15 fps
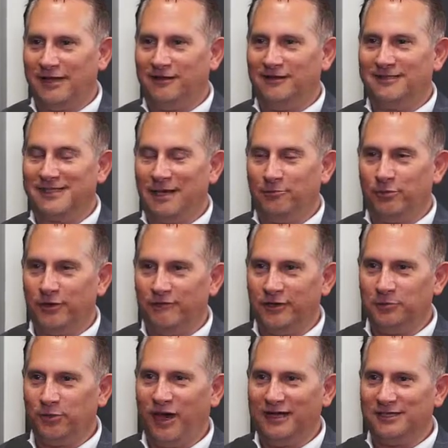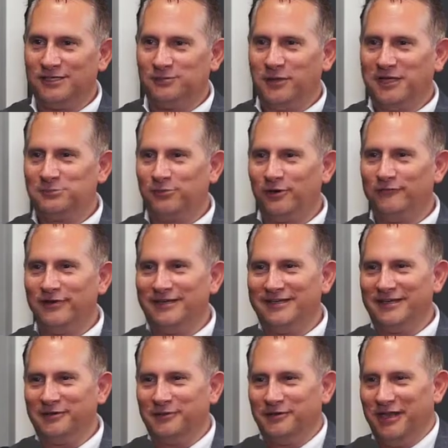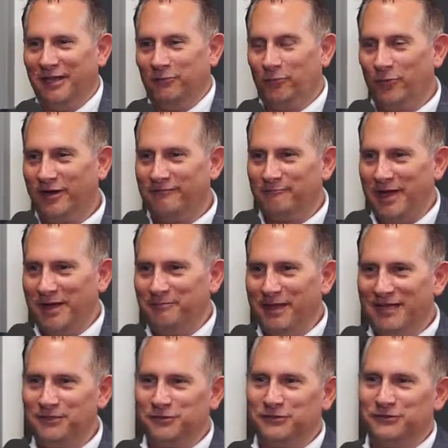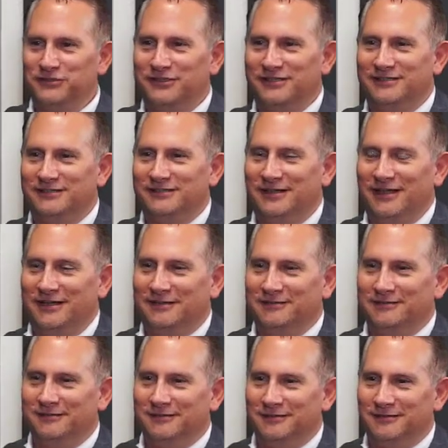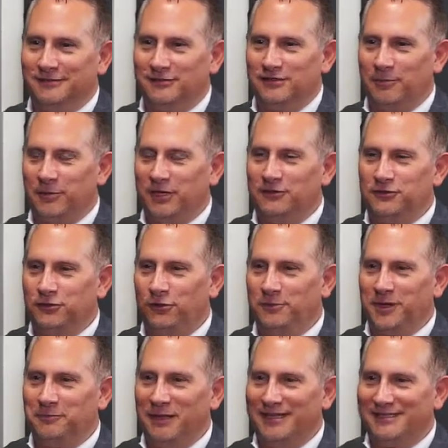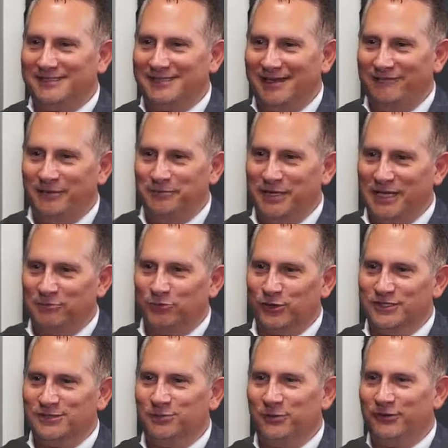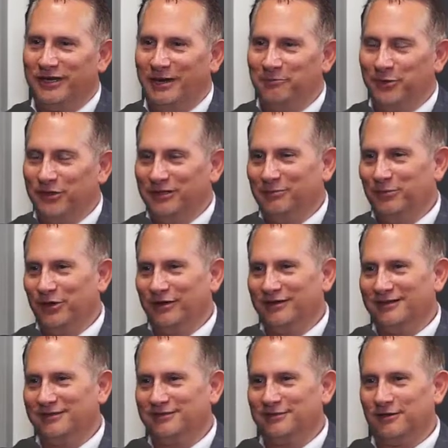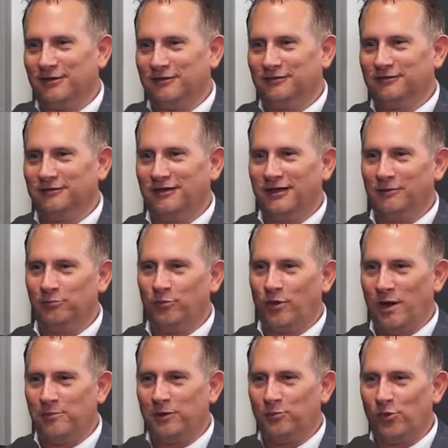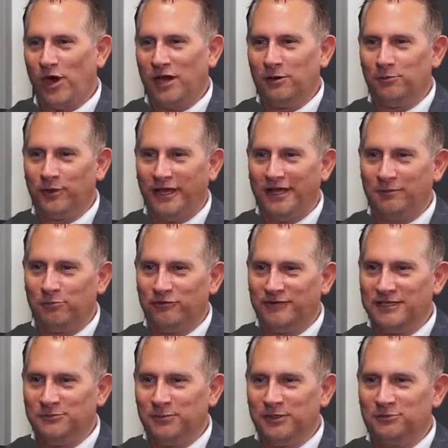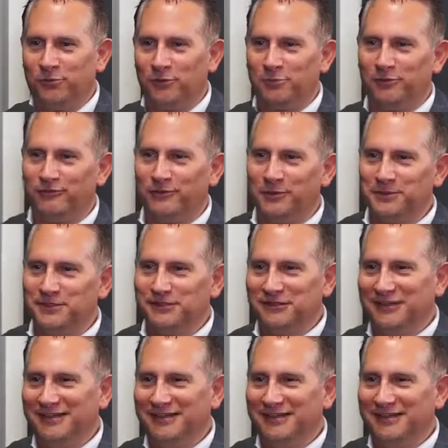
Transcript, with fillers: I like to say perfect practice makes perfect. And and one of my mentors is uh, somebody told me about the seven P principle that I put in the book, and it's called uh, proper prior planning prevents piss poor performance.